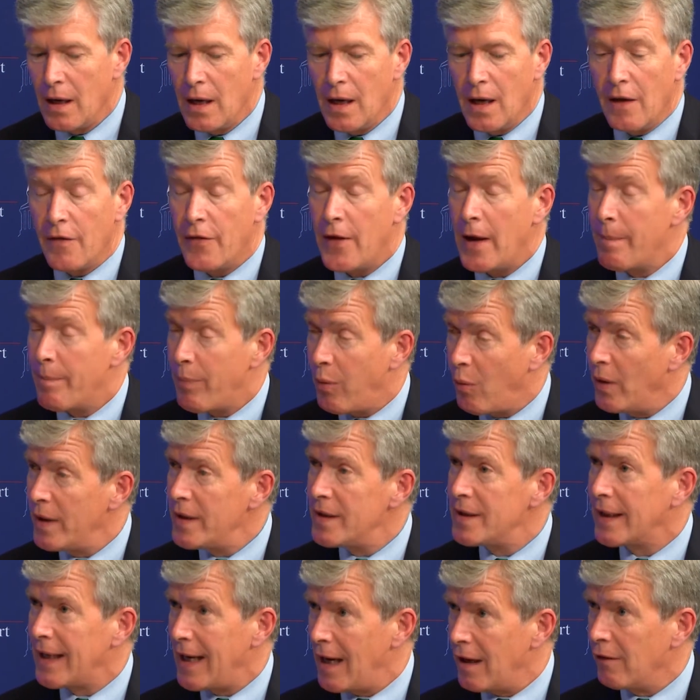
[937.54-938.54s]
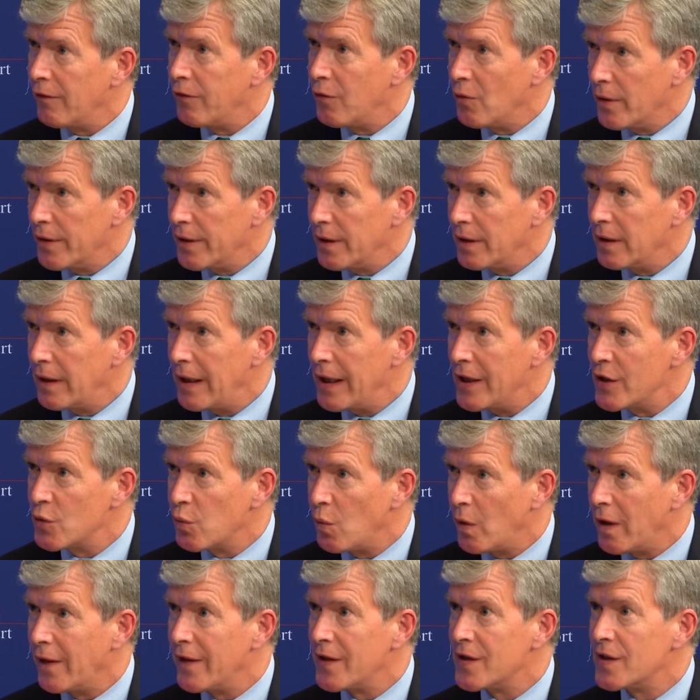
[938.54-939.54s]
they point to California as
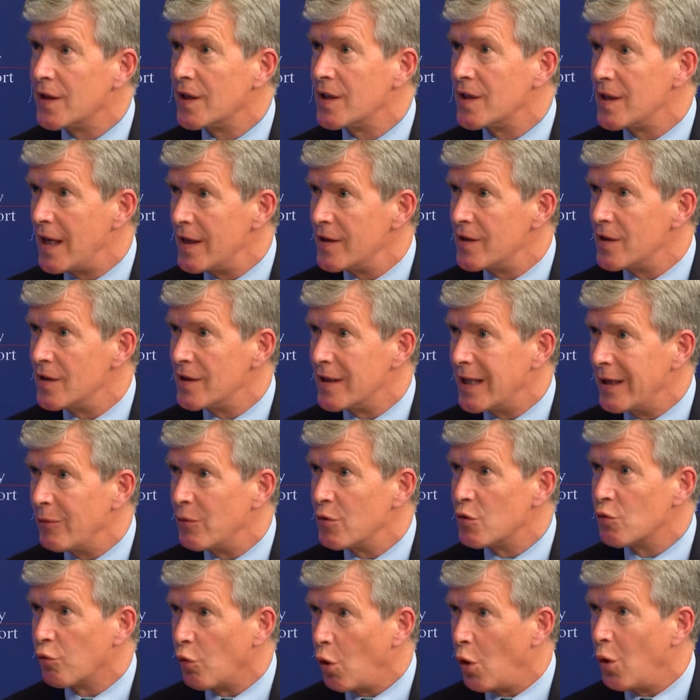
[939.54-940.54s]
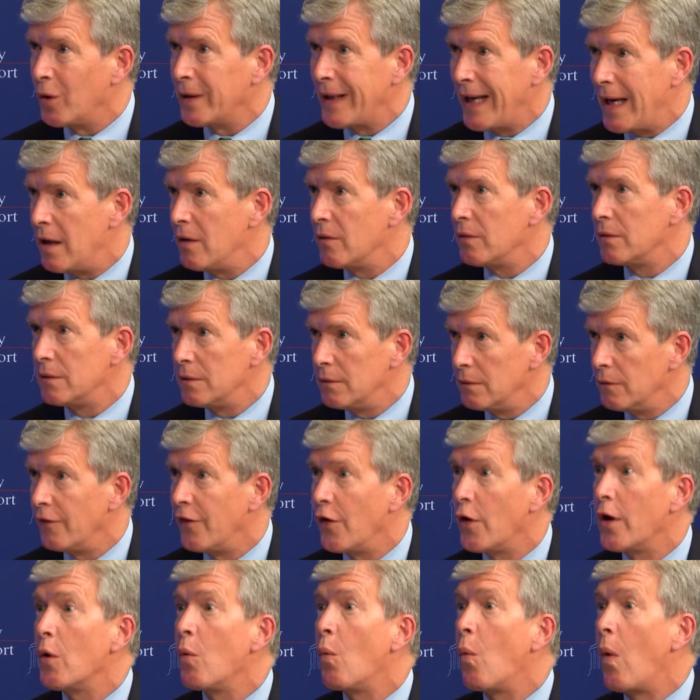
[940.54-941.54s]
one of the successes, that it was rolled out
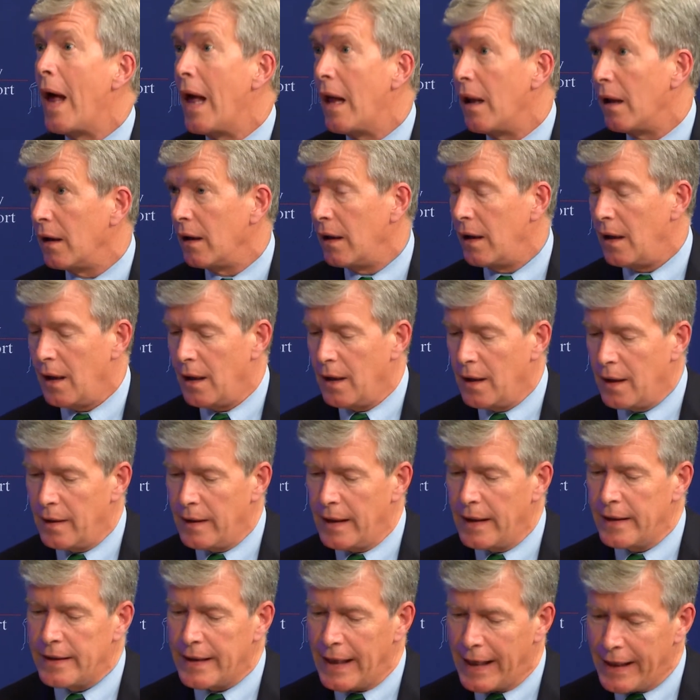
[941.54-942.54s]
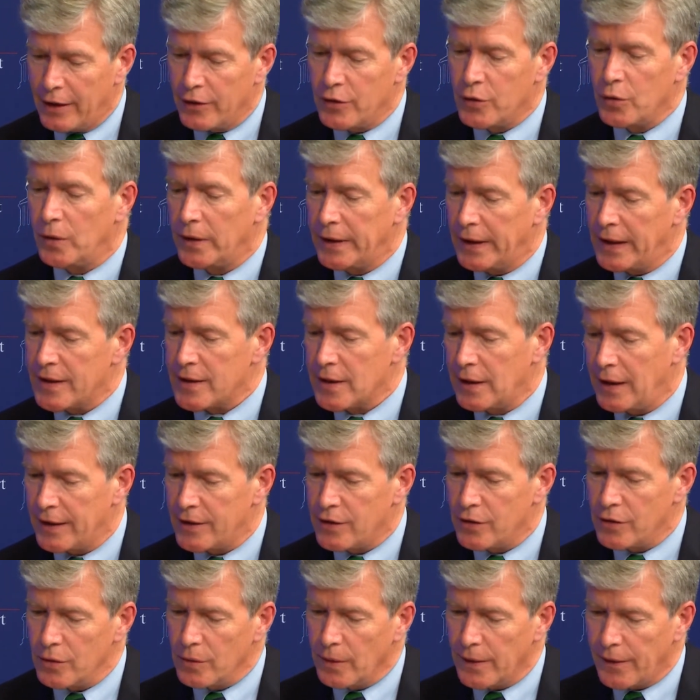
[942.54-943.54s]
very well. And Diana Dooley has a lot
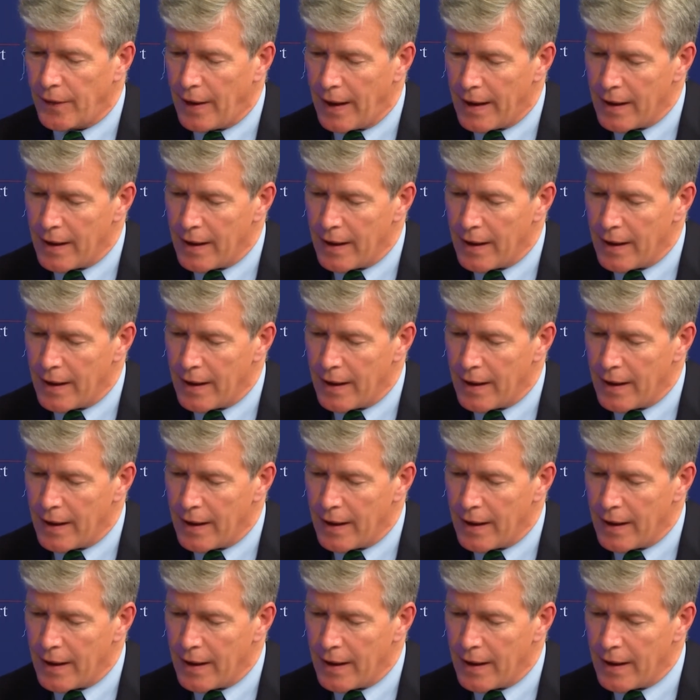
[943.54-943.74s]
to do with that.